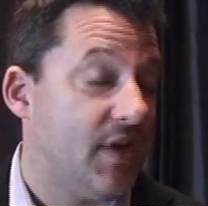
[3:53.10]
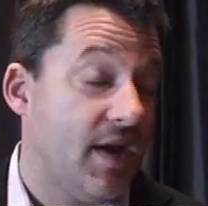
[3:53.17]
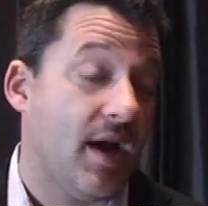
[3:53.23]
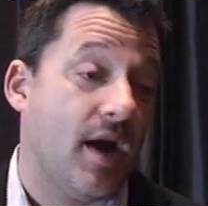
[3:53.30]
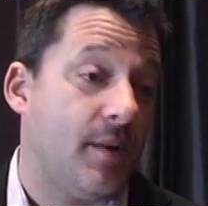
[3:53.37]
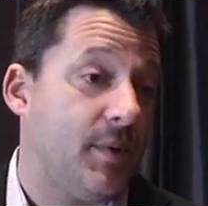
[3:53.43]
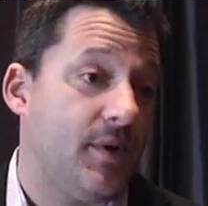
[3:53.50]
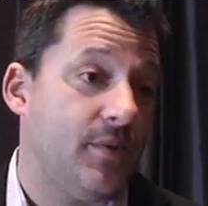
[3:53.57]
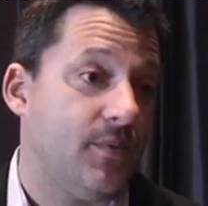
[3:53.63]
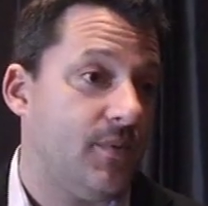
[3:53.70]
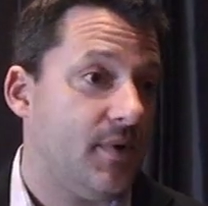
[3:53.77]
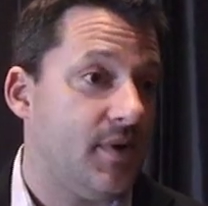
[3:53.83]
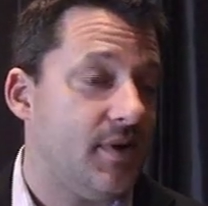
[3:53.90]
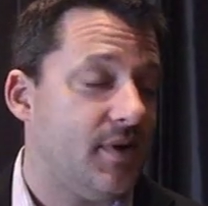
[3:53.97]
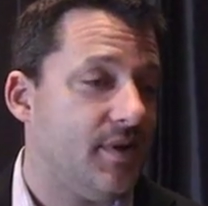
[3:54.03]
Yeah, I mean,
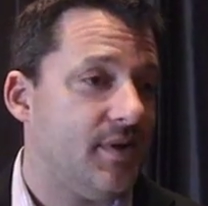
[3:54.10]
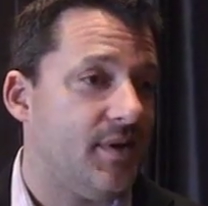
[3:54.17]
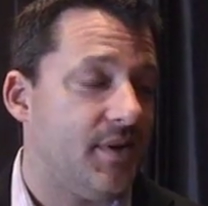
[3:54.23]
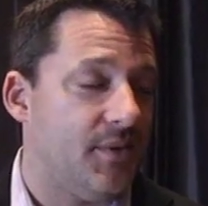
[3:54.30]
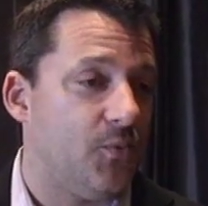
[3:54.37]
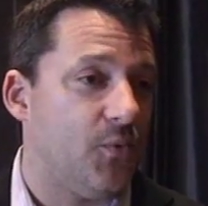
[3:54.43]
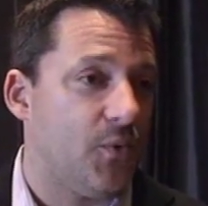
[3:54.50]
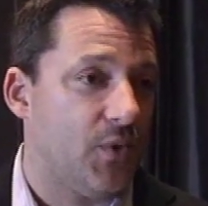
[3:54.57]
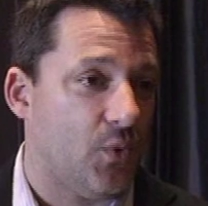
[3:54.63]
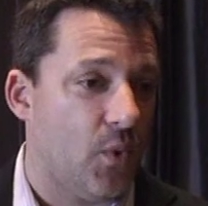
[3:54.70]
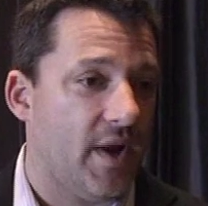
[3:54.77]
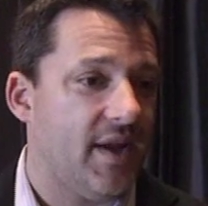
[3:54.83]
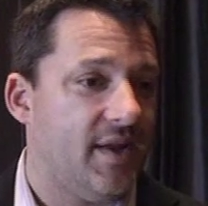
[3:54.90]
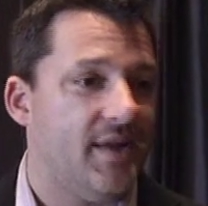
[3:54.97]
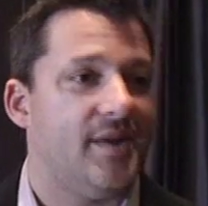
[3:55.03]
the
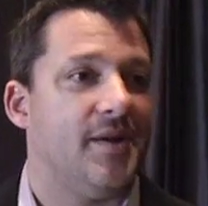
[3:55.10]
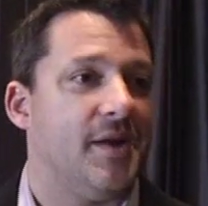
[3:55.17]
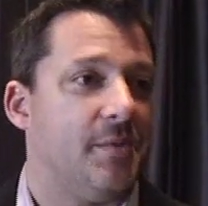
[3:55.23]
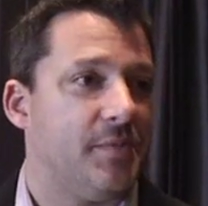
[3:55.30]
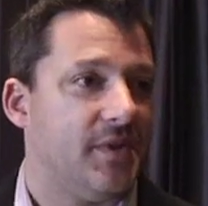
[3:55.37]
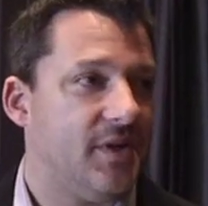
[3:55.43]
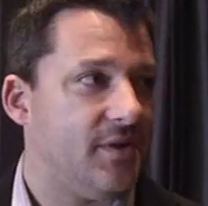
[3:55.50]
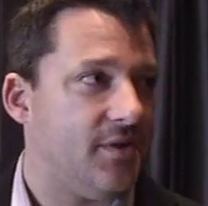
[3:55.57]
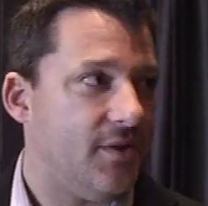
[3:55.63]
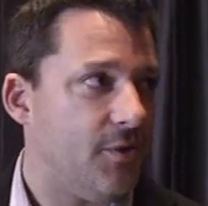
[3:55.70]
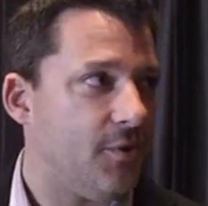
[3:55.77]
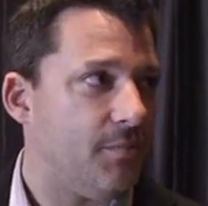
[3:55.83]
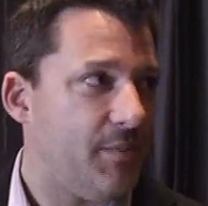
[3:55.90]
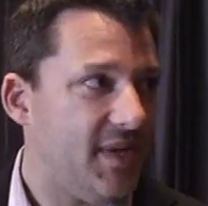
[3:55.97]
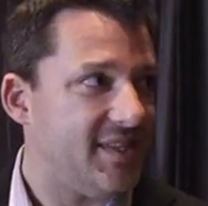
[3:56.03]
way it ended up at the end of the
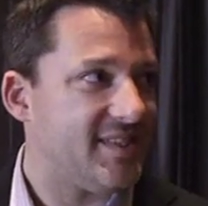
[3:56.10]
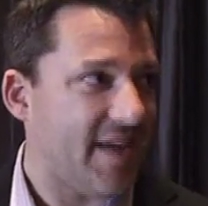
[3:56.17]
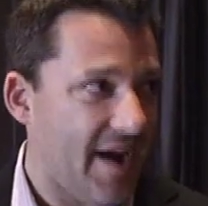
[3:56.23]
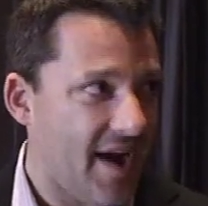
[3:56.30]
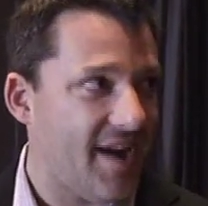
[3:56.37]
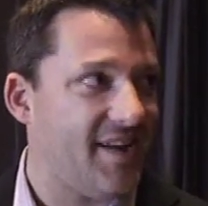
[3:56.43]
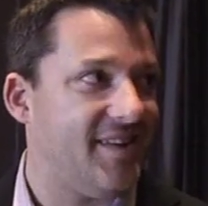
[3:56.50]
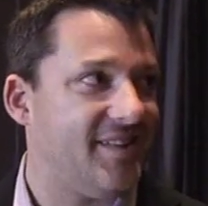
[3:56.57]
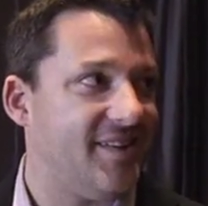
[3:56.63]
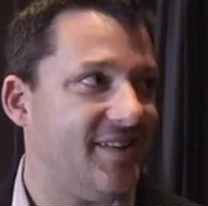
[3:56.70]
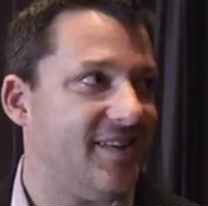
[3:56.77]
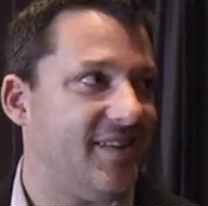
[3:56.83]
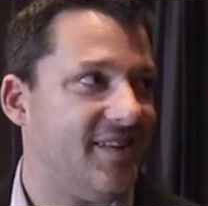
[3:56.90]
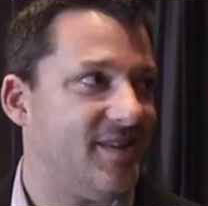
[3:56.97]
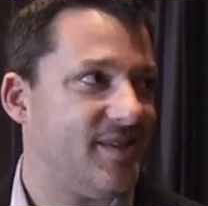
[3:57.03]
year to be tied at the
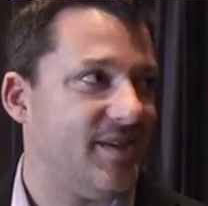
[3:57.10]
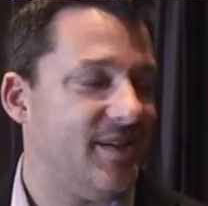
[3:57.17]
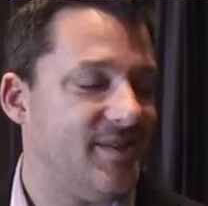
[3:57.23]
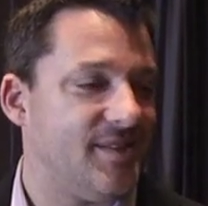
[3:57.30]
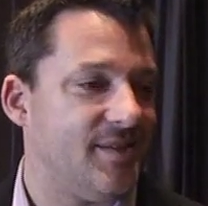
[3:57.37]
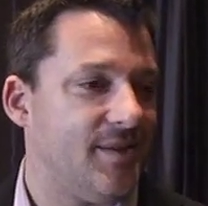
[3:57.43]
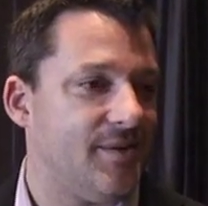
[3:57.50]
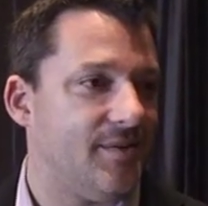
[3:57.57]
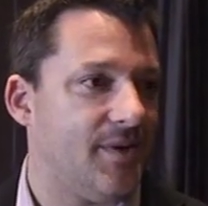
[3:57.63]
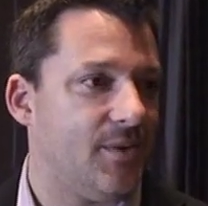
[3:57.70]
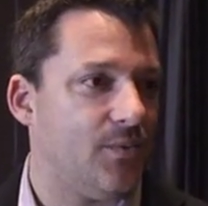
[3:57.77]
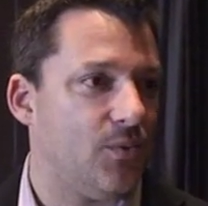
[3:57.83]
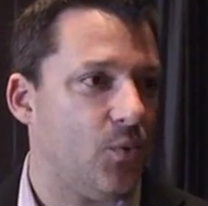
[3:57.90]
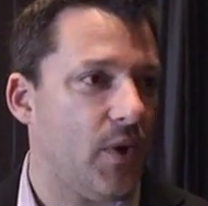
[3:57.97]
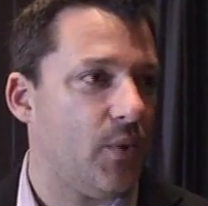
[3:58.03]
end of the season,
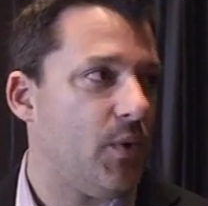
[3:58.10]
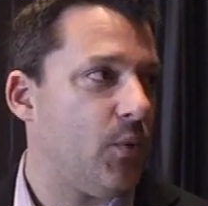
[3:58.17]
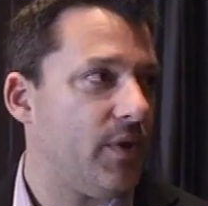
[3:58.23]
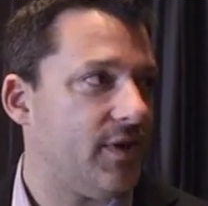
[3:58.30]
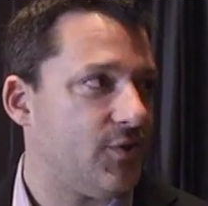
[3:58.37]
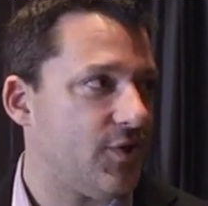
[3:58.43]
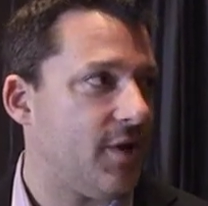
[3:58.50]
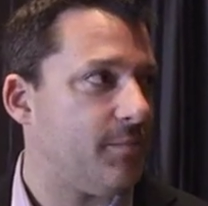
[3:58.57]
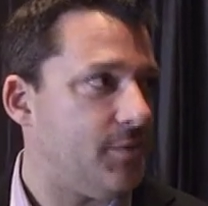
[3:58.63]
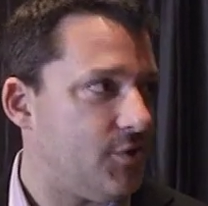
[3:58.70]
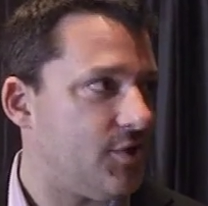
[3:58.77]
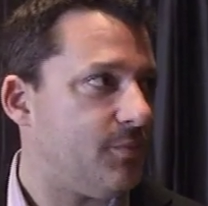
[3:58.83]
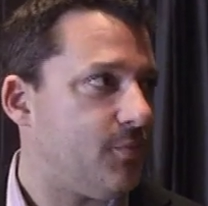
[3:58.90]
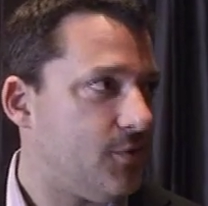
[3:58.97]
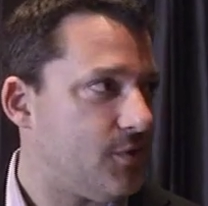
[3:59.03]
and the way we won the
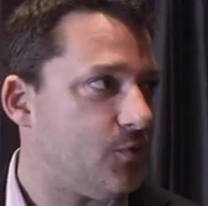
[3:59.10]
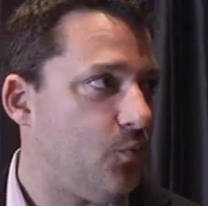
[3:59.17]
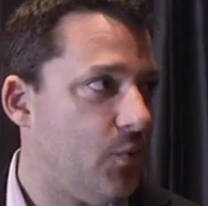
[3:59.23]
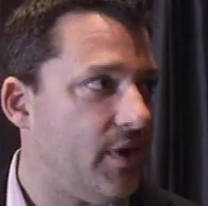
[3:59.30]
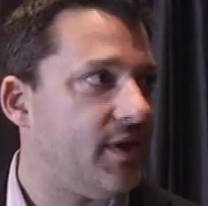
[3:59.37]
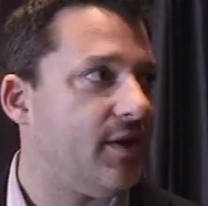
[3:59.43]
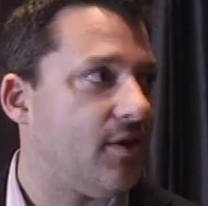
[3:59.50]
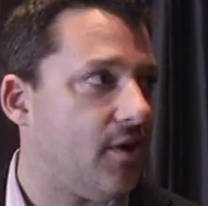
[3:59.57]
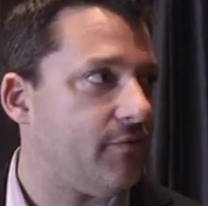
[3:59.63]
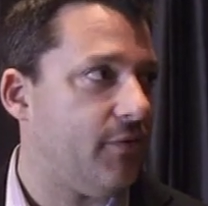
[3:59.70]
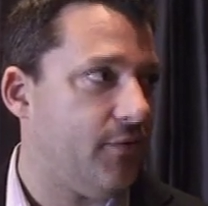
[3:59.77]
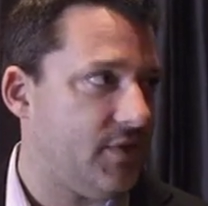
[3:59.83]
championship was winning it off